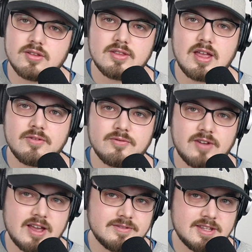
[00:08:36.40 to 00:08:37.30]
down
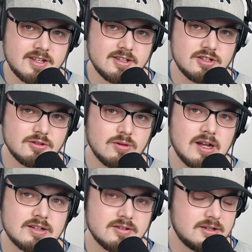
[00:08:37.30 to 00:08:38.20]
5 3 2
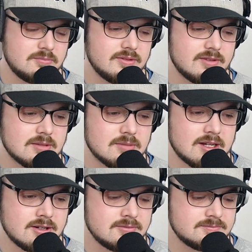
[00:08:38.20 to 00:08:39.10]
1 in B flat
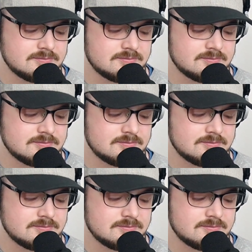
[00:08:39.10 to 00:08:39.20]
minor.